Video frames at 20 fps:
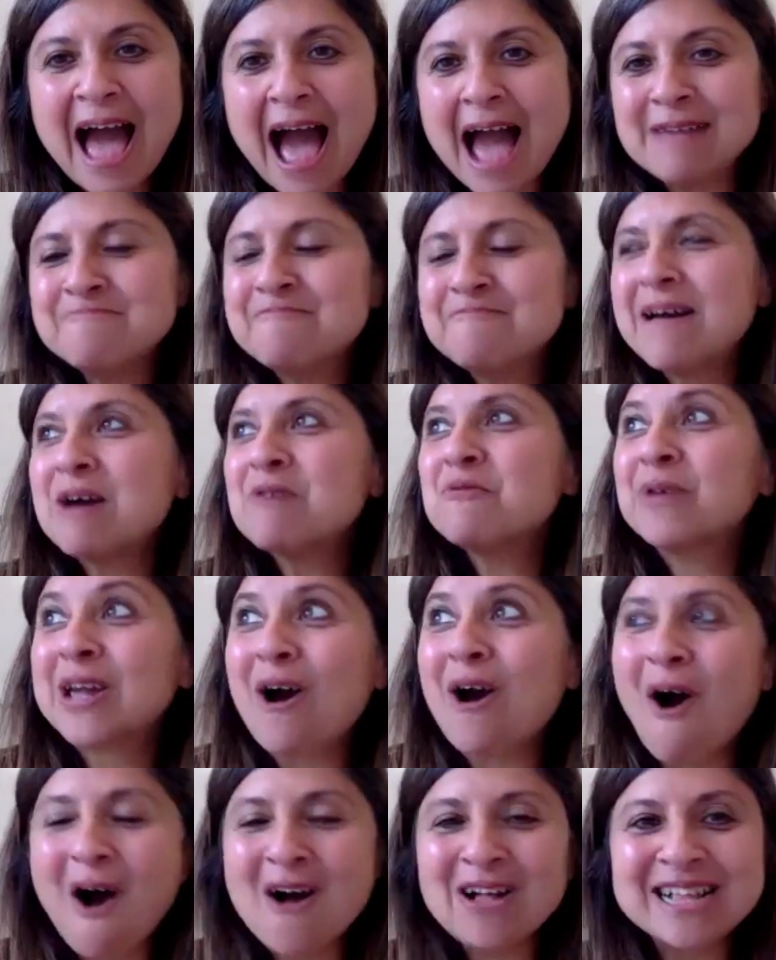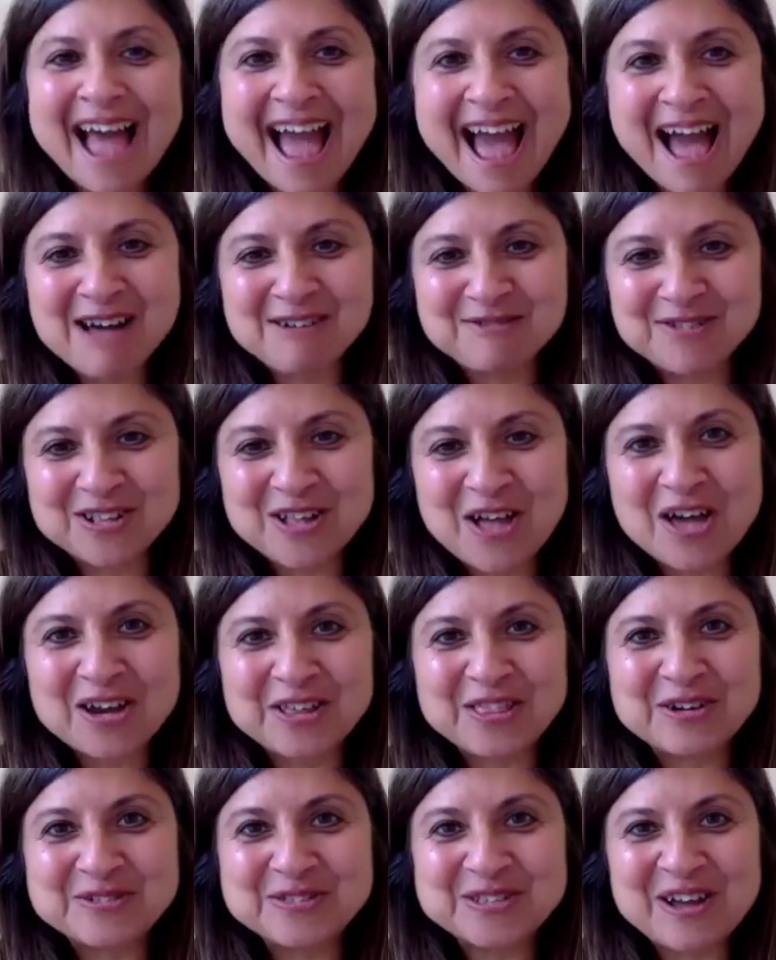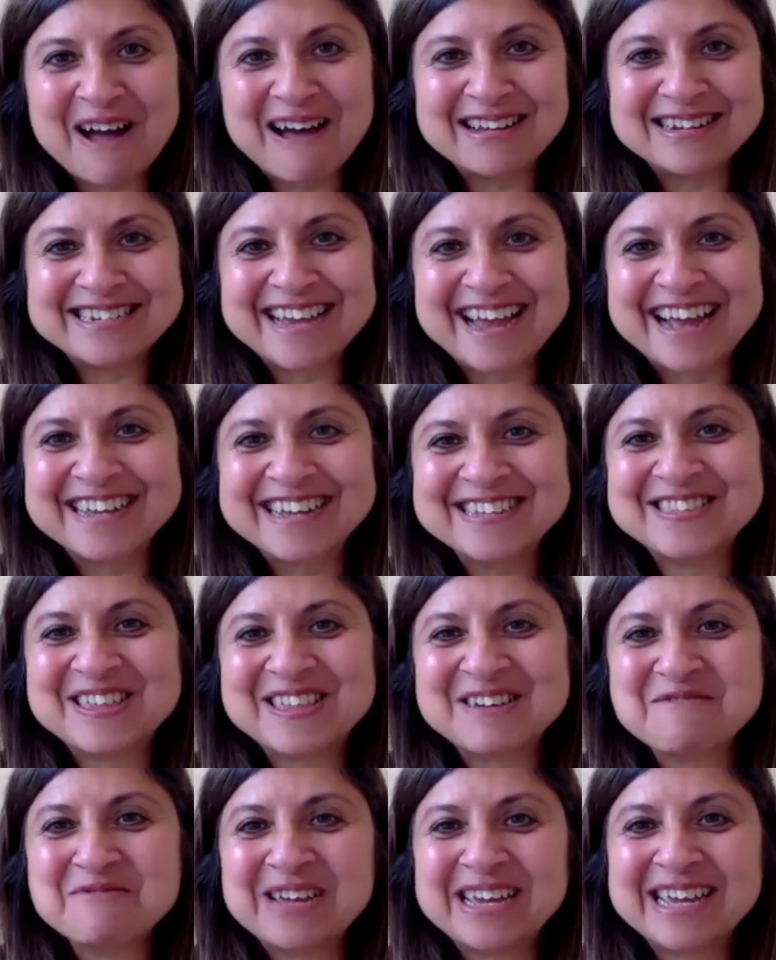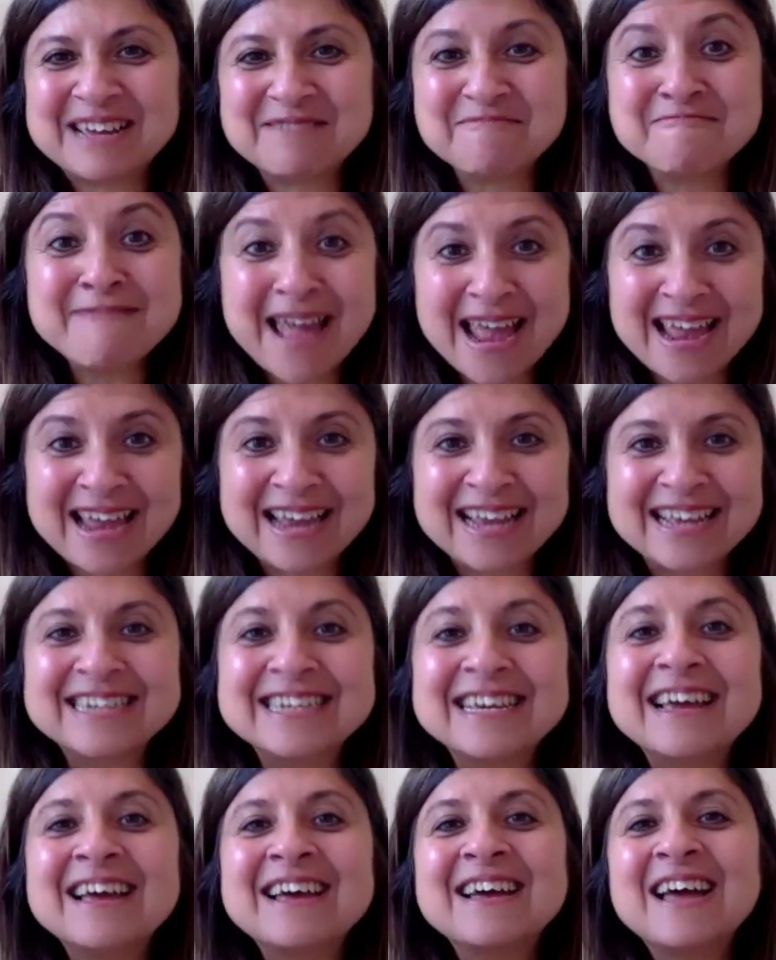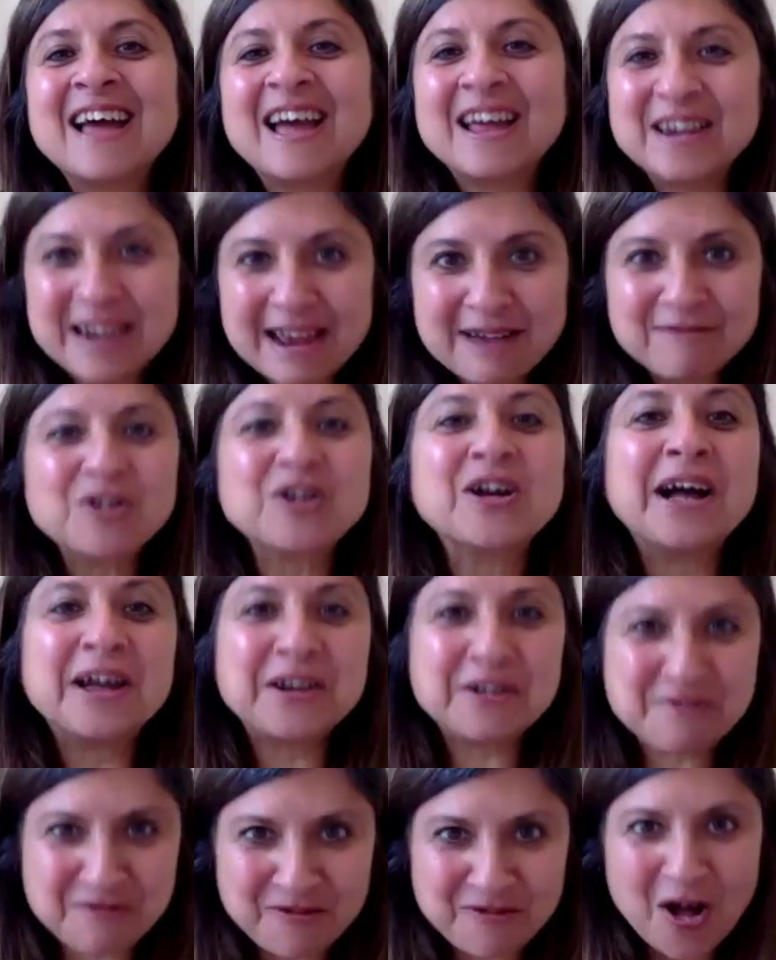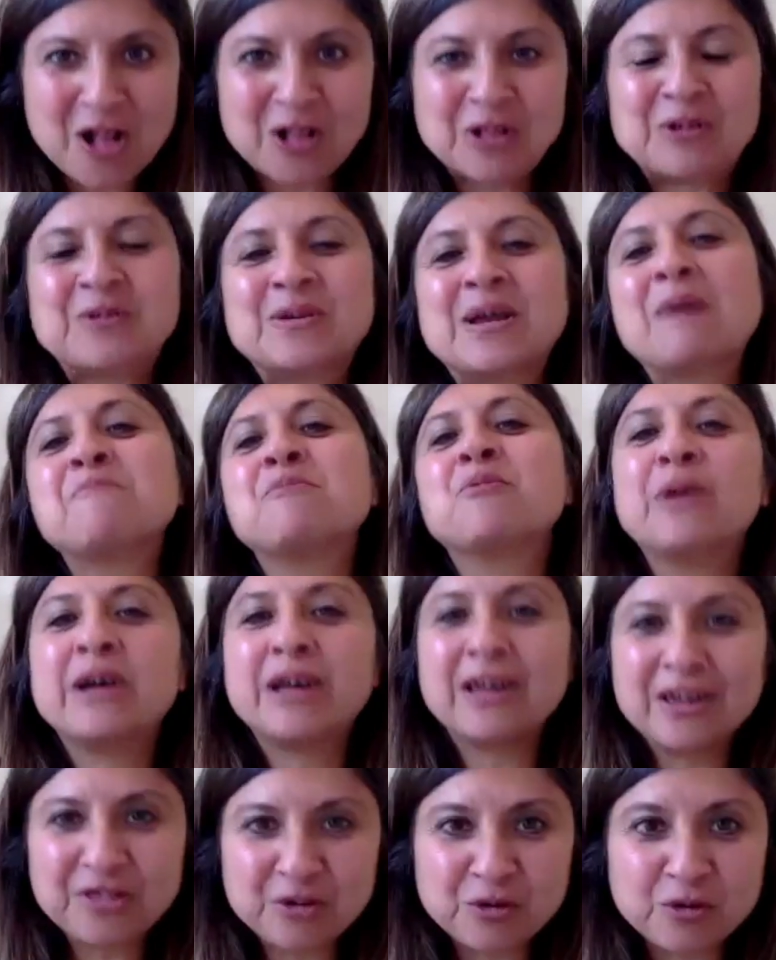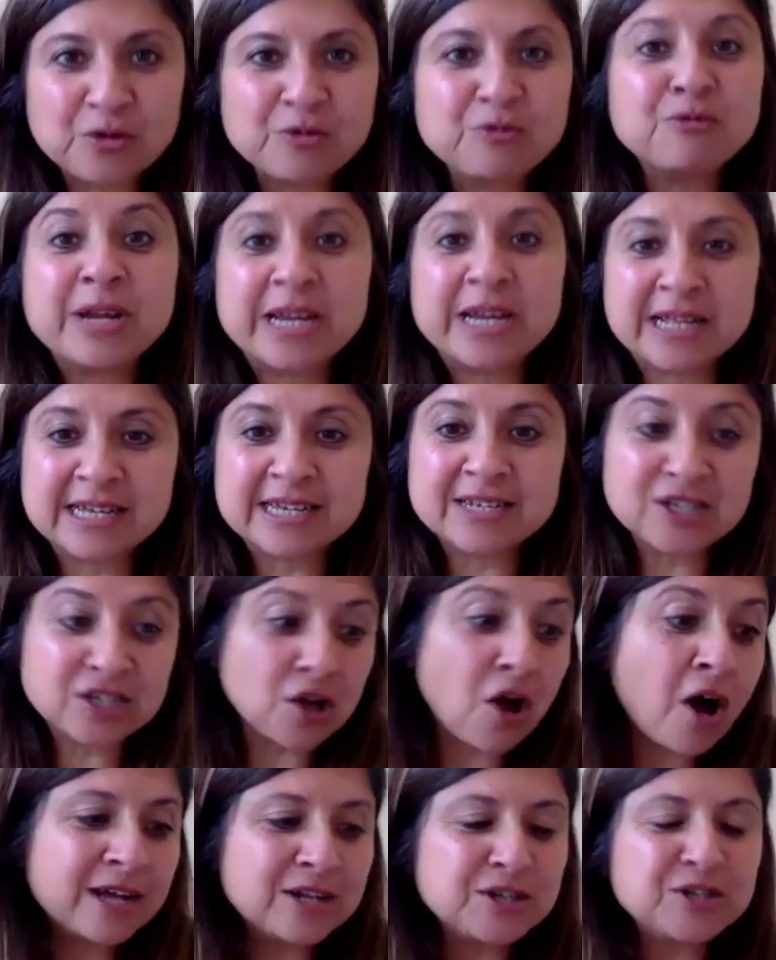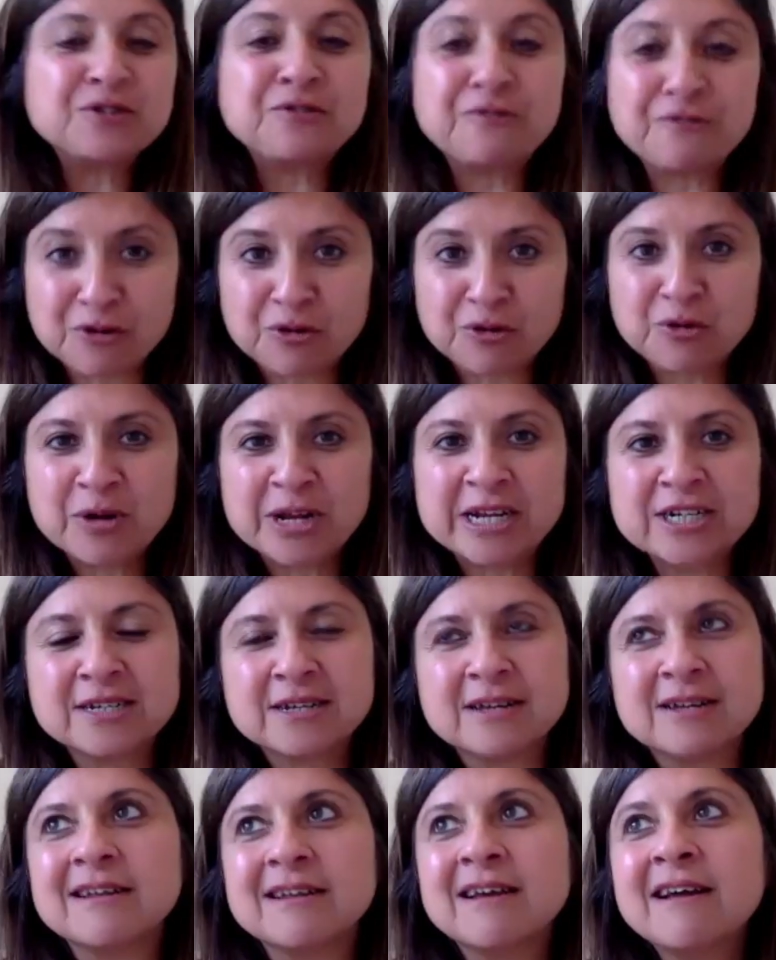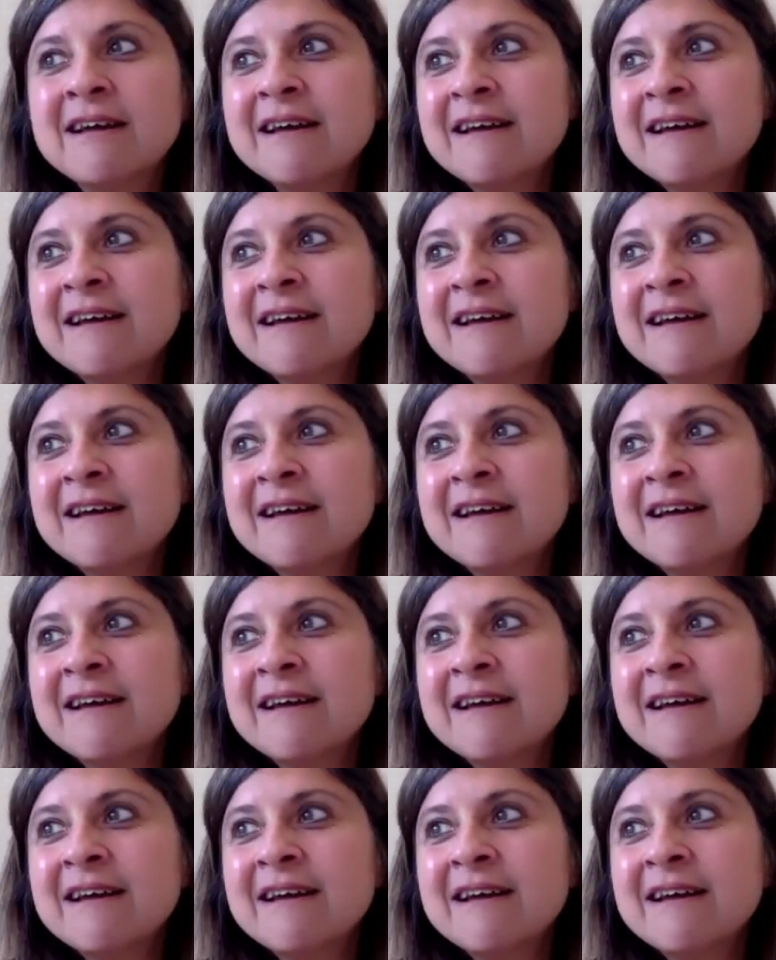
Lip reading: I bet we all have a lot of those contacts that we had made and never kind of followed up with or really saw it to fruition.